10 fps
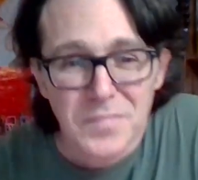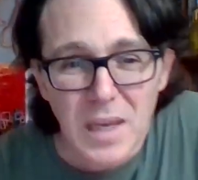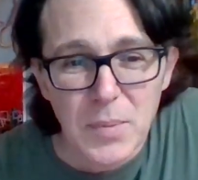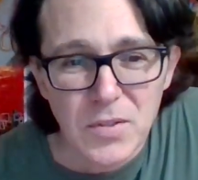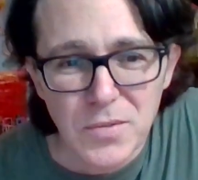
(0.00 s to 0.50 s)

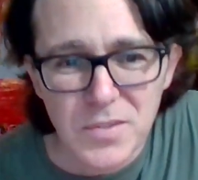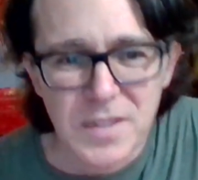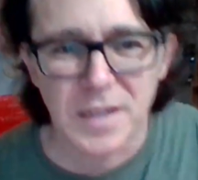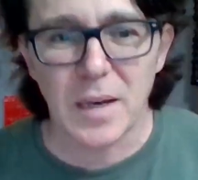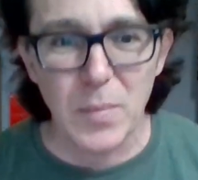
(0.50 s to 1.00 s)
Happy
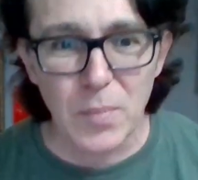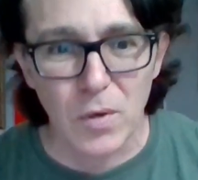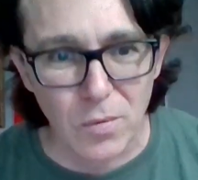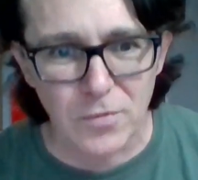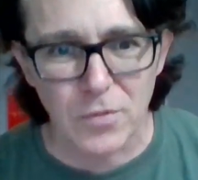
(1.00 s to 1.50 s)
Tuesday! Happy
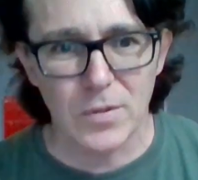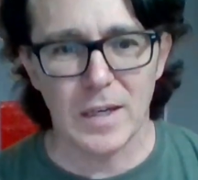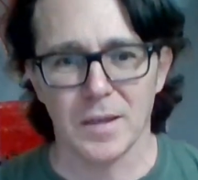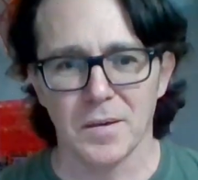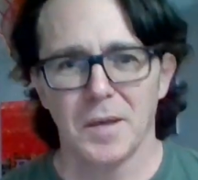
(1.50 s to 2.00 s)
Book Review
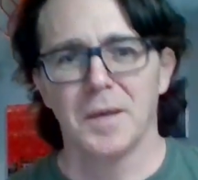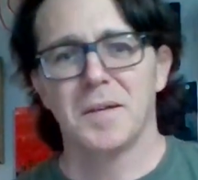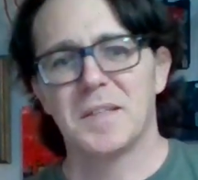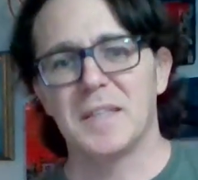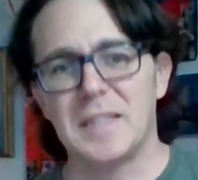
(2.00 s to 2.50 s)
Day!
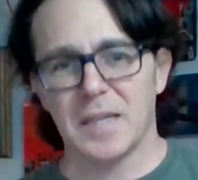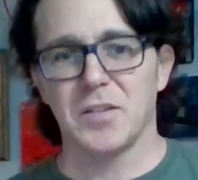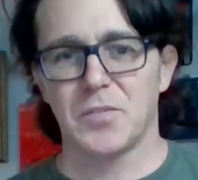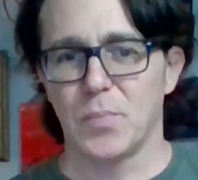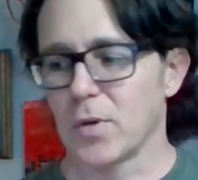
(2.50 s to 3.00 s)

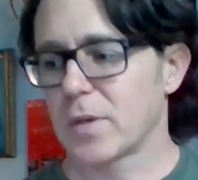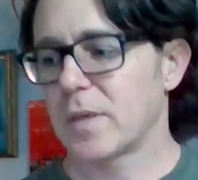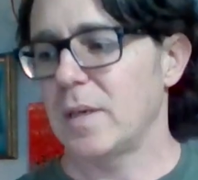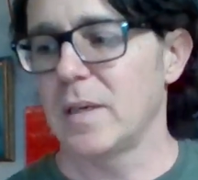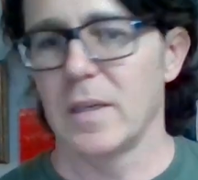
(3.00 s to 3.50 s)
Today's book
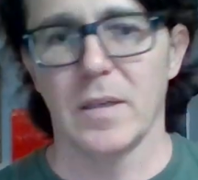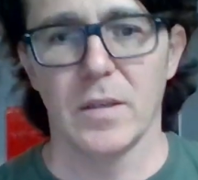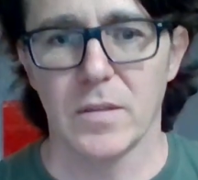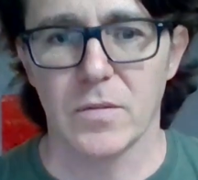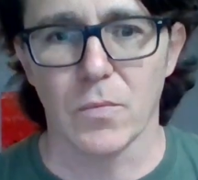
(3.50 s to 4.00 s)

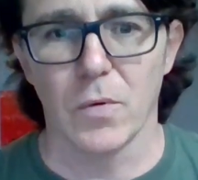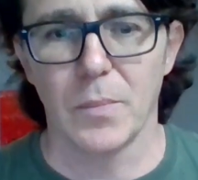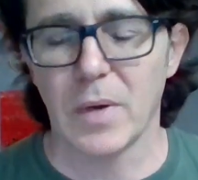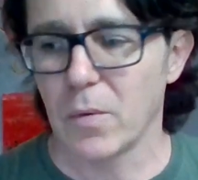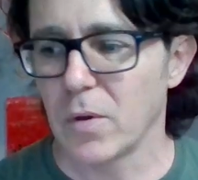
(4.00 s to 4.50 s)
is
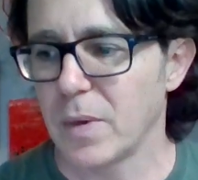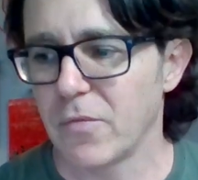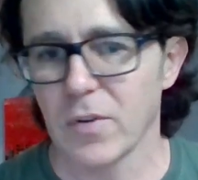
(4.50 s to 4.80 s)
one by one of my